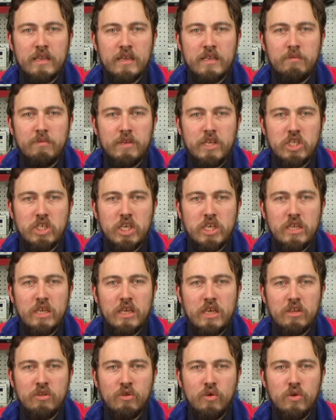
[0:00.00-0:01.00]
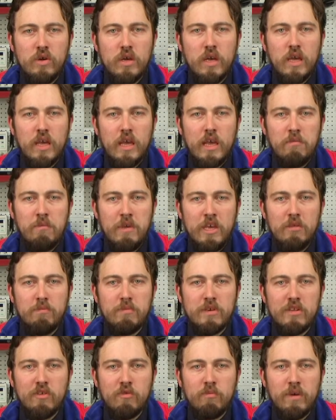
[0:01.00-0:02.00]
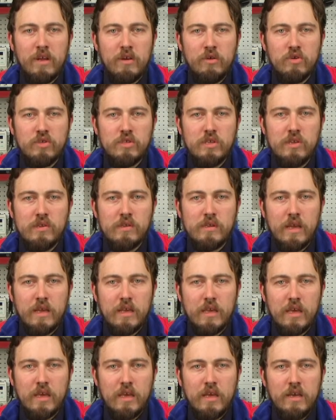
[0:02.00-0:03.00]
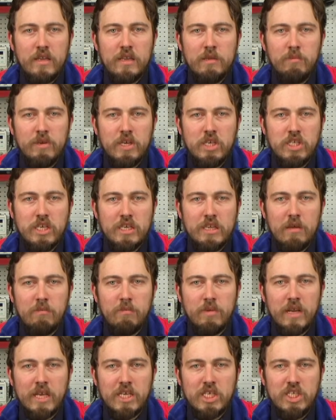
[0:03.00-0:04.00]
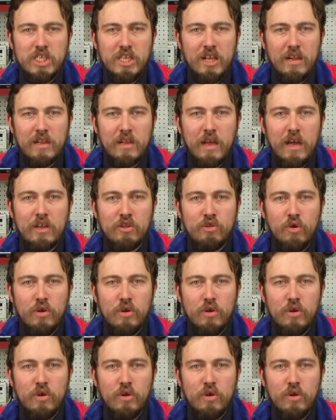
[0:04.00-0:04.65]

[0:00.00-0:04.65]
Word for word: are opposite in sign, positive voltage and negative current and vice versa.